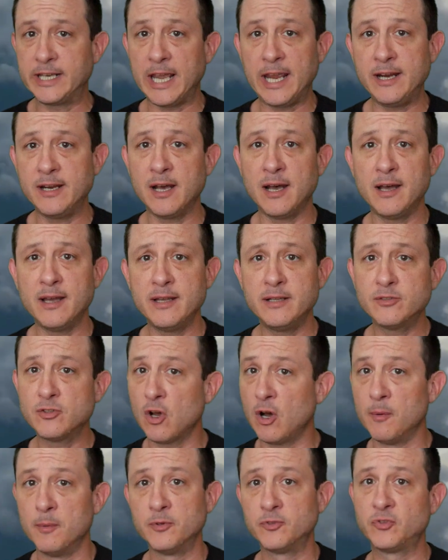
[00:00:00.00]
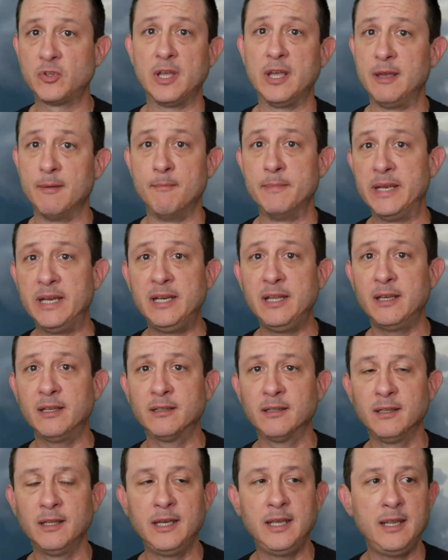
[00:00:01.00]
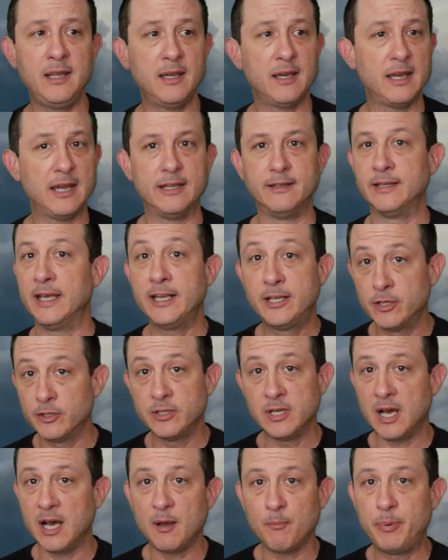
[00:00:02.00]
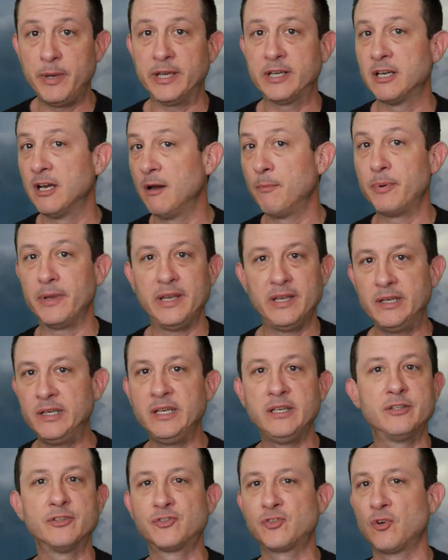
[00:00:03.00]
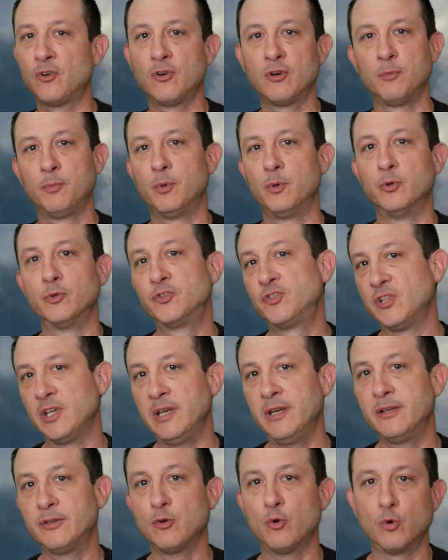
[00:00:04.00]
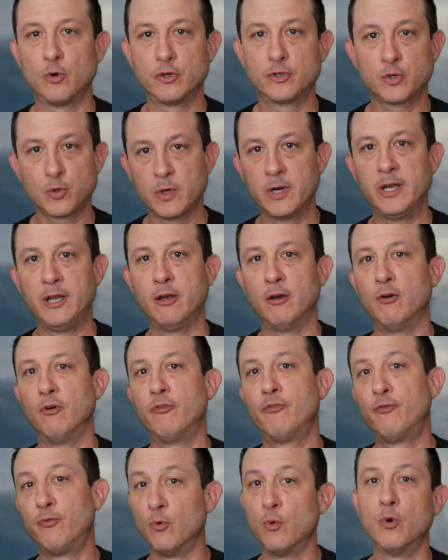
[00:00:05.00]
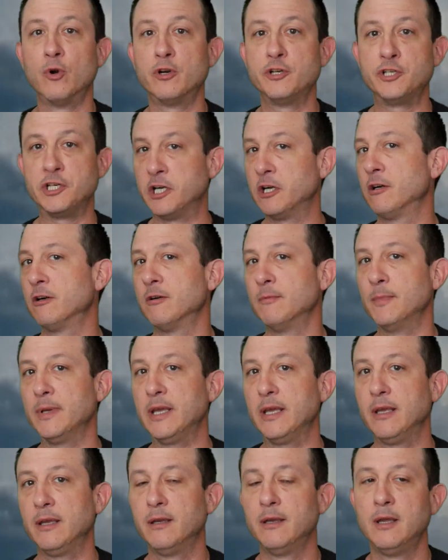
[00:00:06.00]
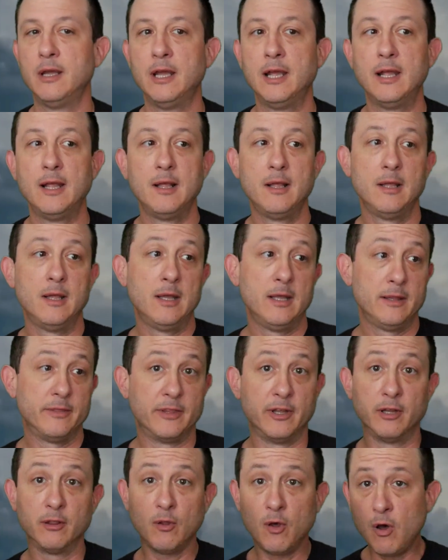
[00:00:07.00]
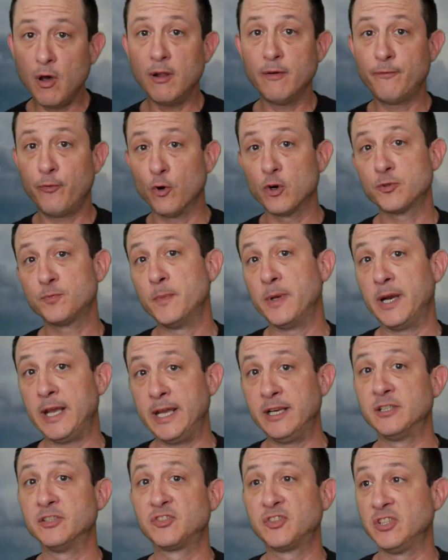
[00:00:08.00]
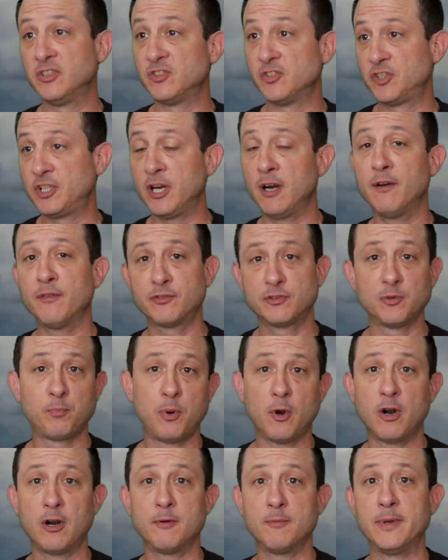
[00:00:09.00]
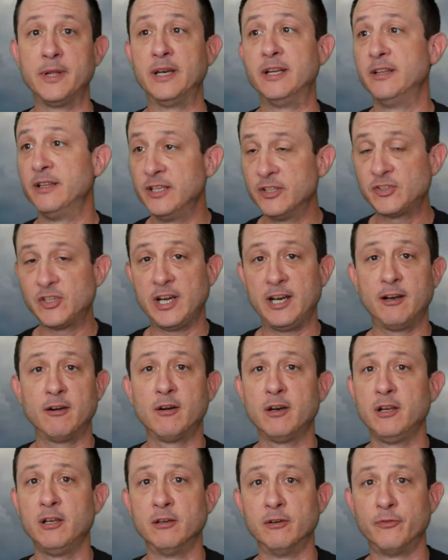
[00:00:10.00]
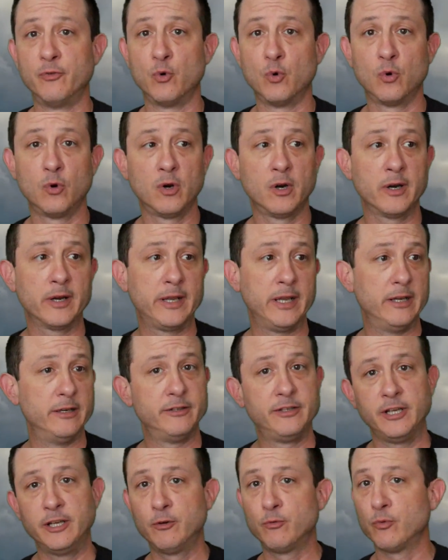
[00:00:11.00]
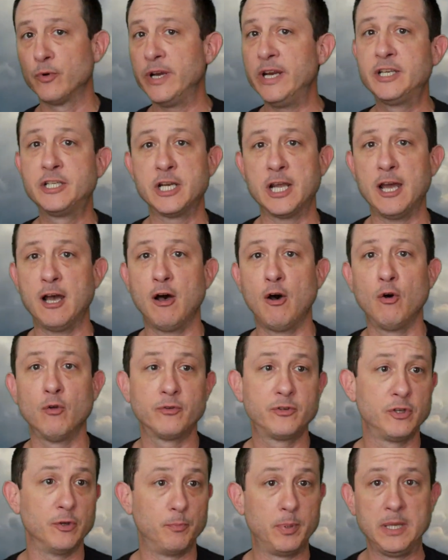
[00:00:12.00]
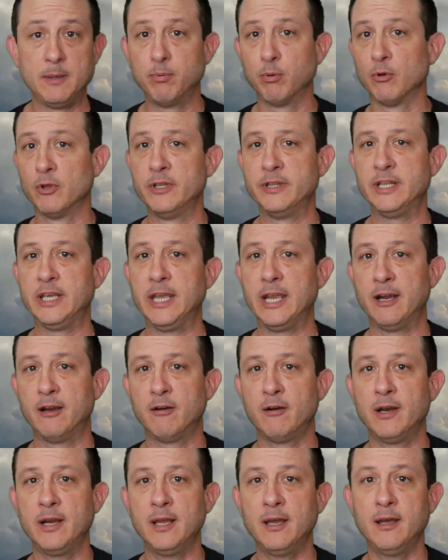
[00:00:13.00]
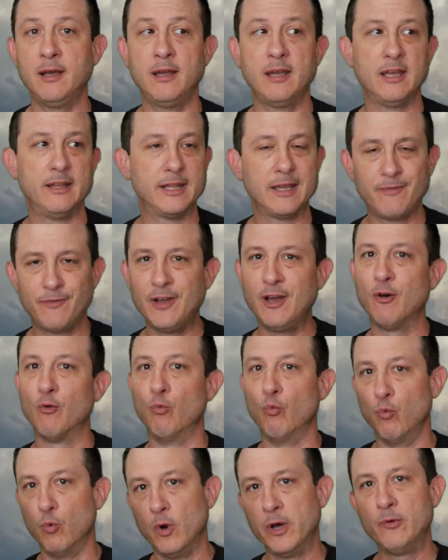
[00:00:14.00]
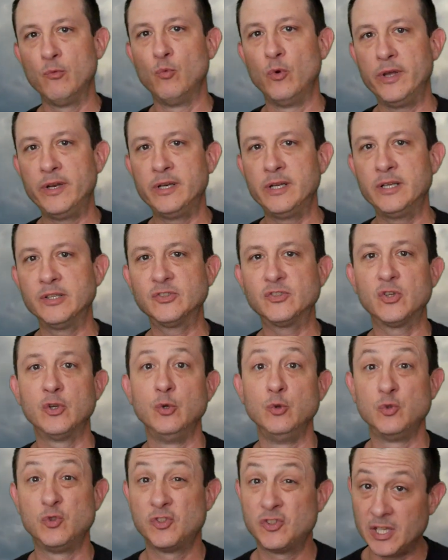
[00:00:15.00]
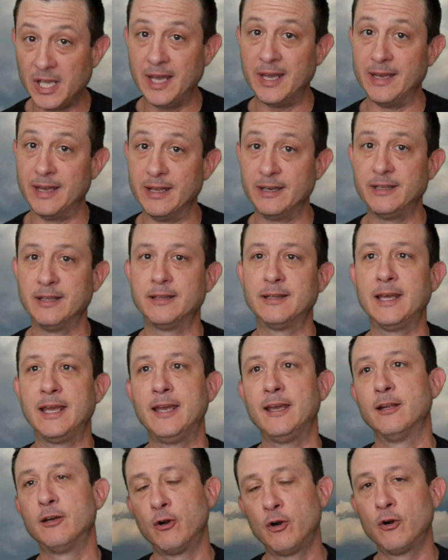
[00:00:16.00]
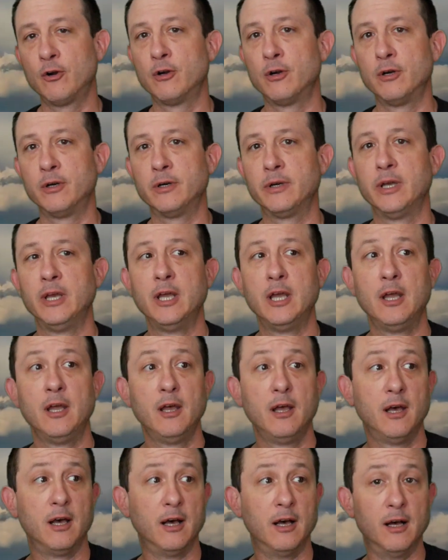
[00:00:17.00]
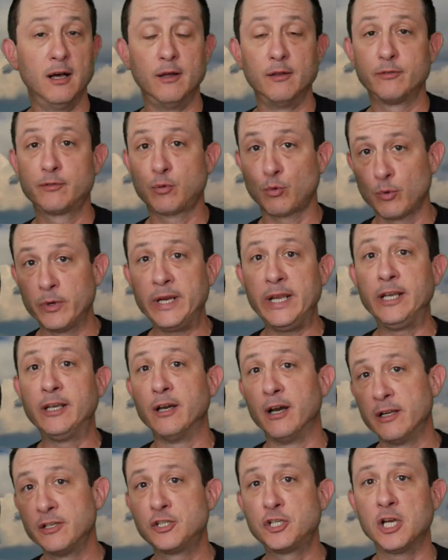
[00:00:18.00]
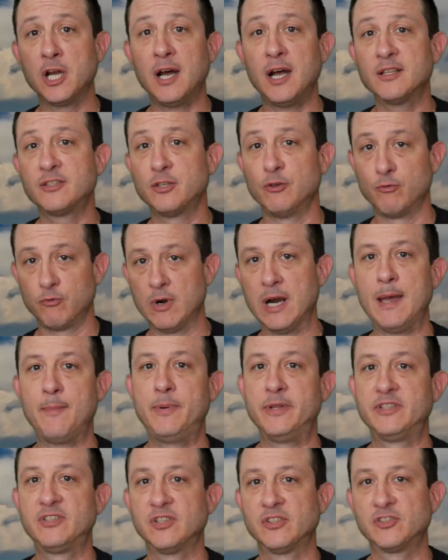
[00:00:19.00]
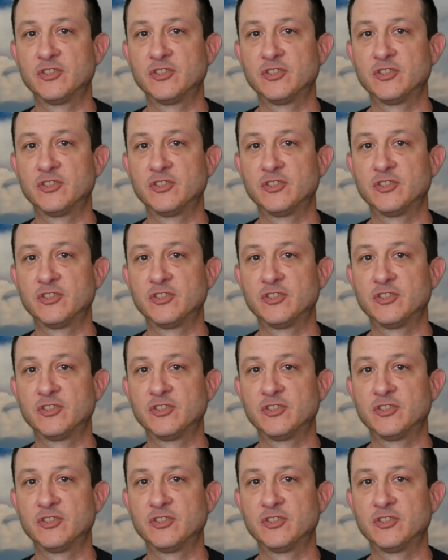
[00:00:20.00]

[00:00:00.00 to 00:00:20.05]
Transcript: in canines almost immediately, and they could not pick up any discernible scent or trail for Jeromy. The law enforcement agencies, the sheriff's department in this area of Oregon, did reach out to people in the area, and they found one witness who said that they had heard three gunshots in rapid